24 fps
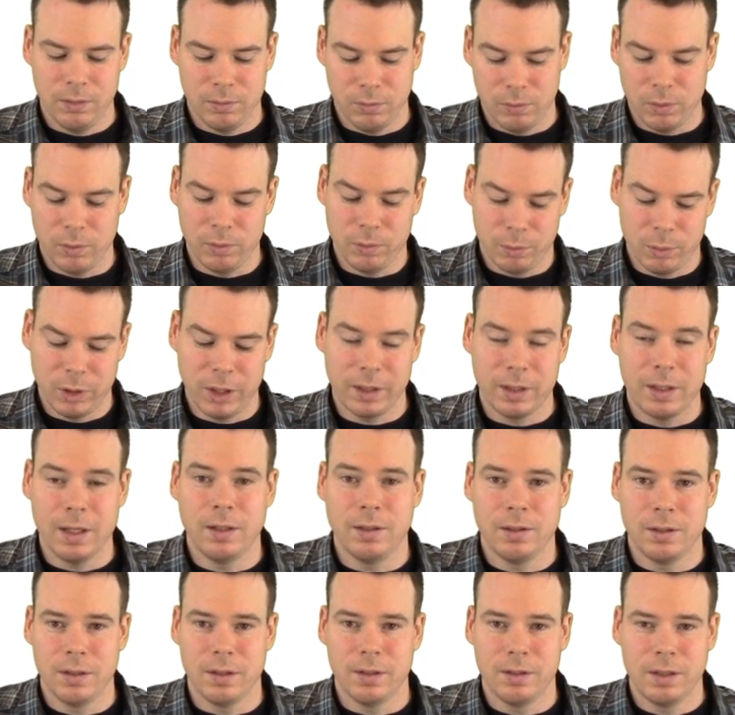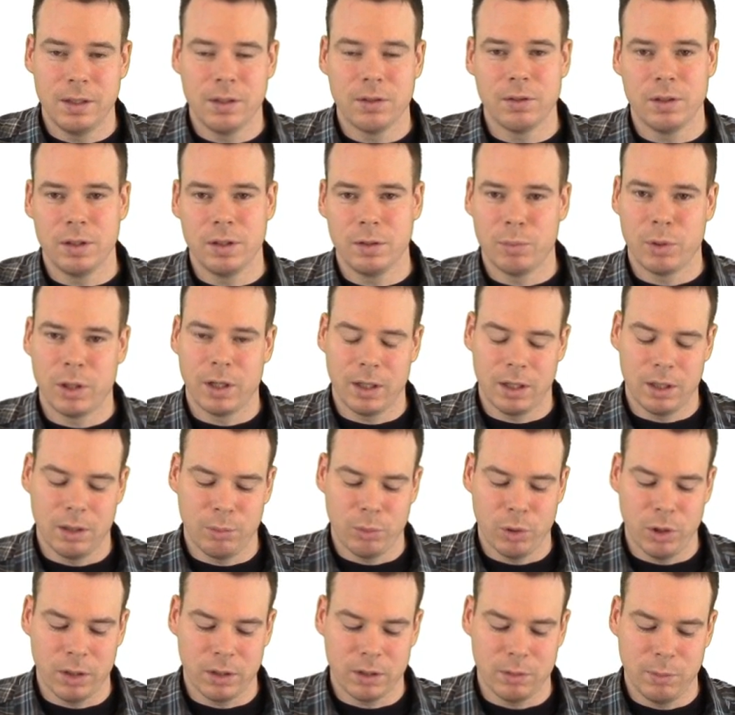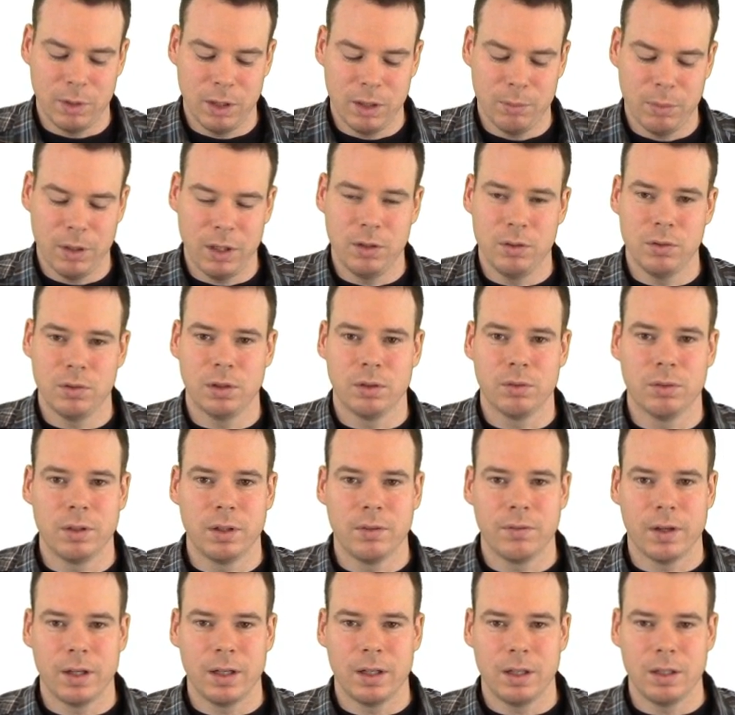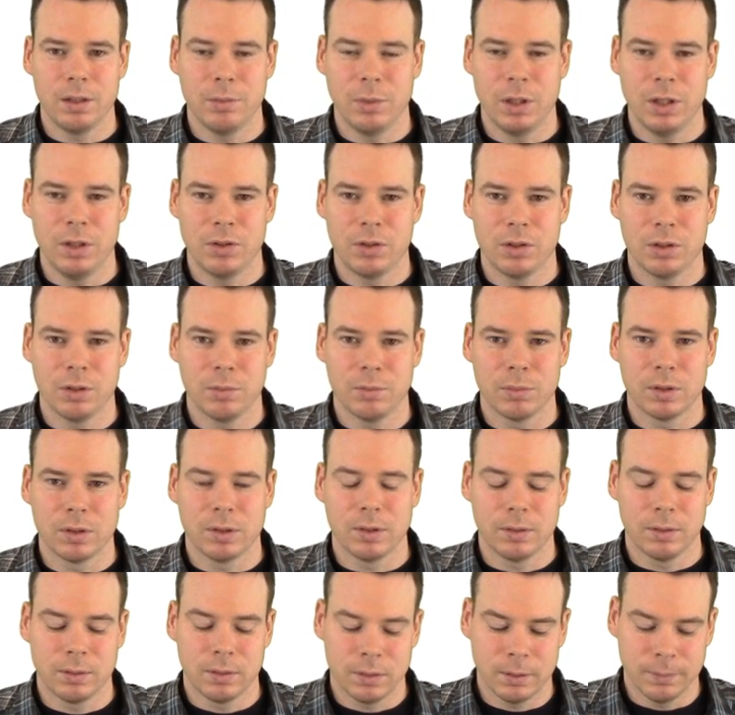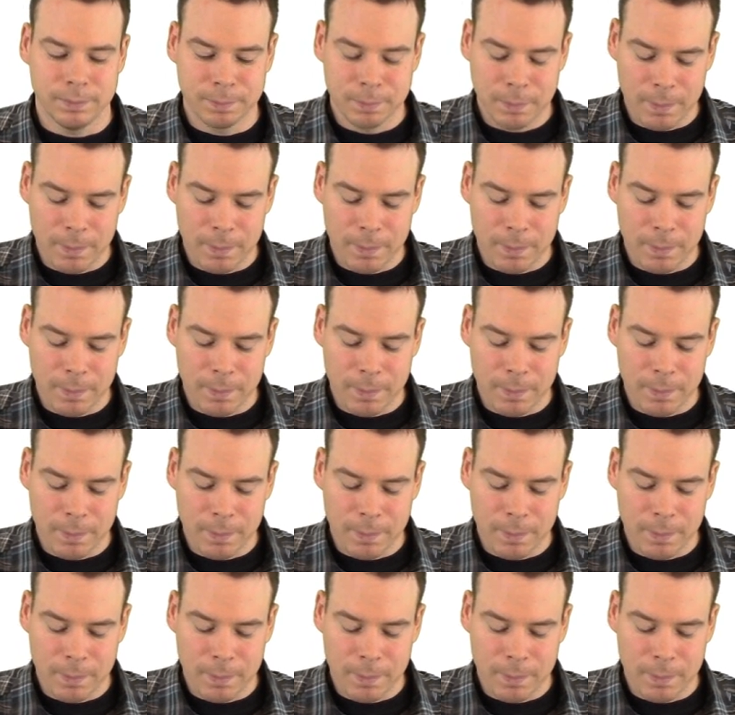well, plug 10 into the series, but I can approximate it by using only finite many terms. So.